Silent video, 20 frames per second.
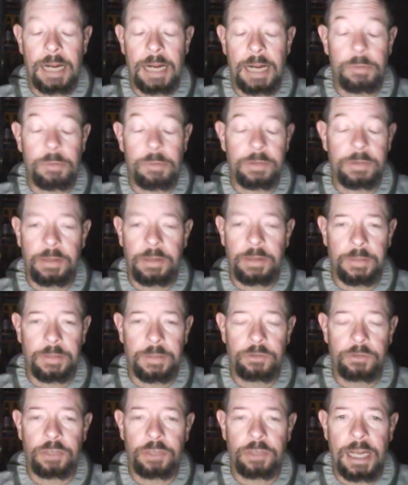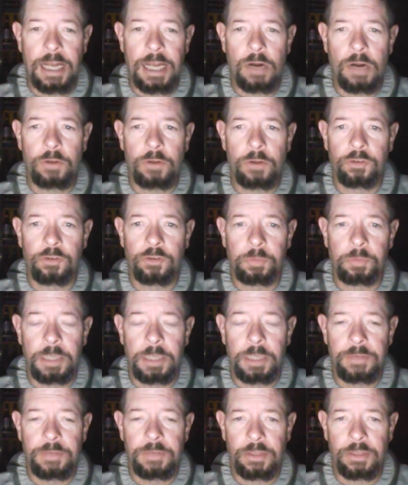I would tell them that you should not always just
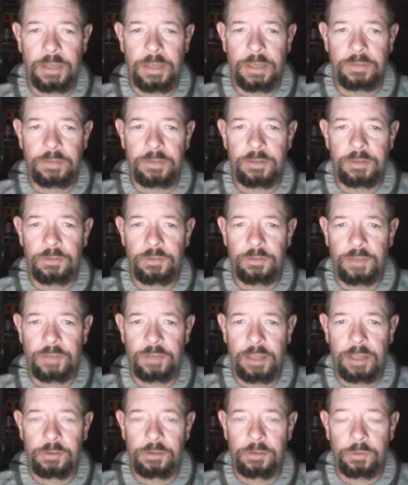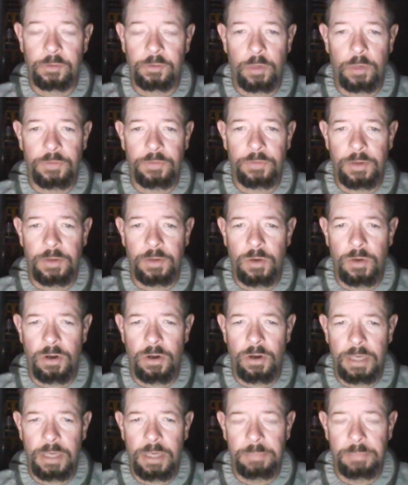believe anything a teacher says, because what if they're
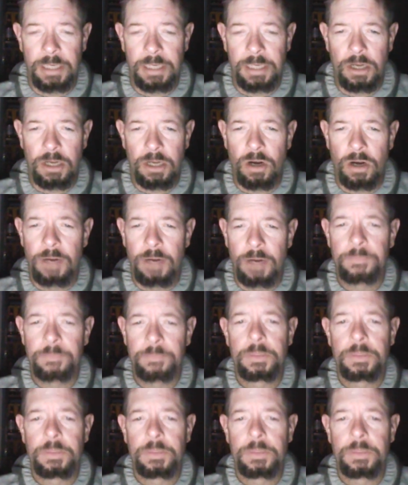wrong? And many are.